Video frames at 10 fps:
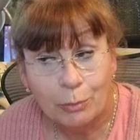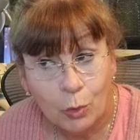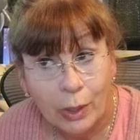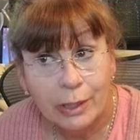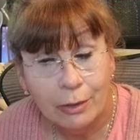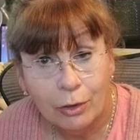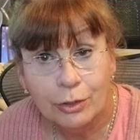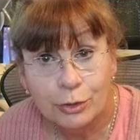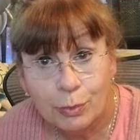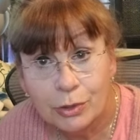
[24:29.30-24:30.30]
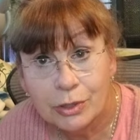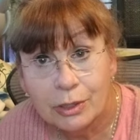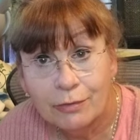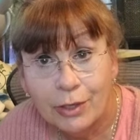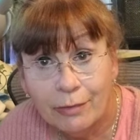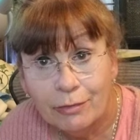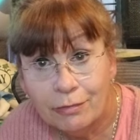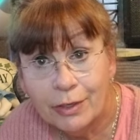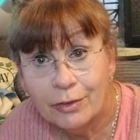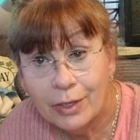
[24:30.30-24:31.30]
quite an honest person if you haven't
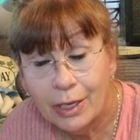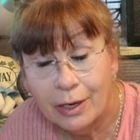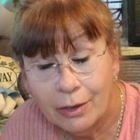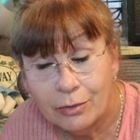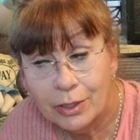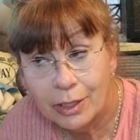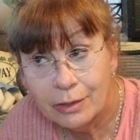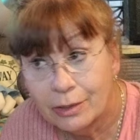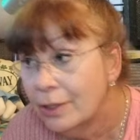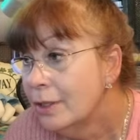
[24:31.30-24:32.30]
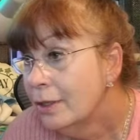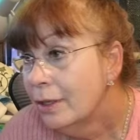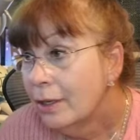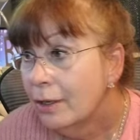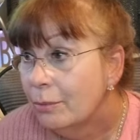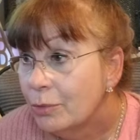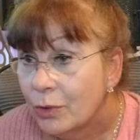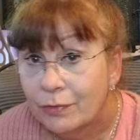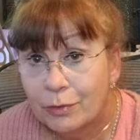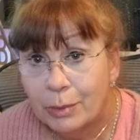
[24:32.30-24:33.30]
figured that out yet. Your
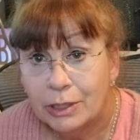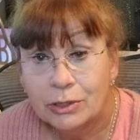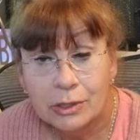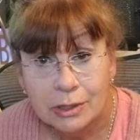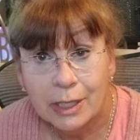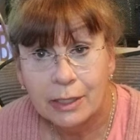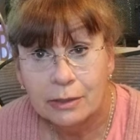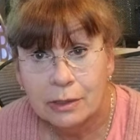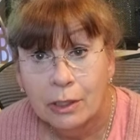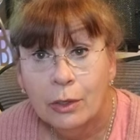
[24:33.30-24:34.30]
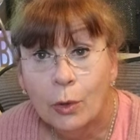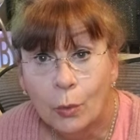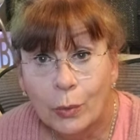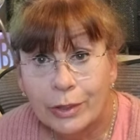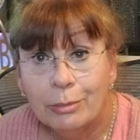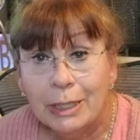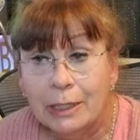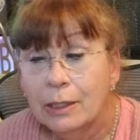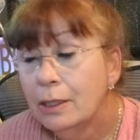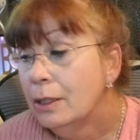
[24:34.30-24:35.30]
information stays with me.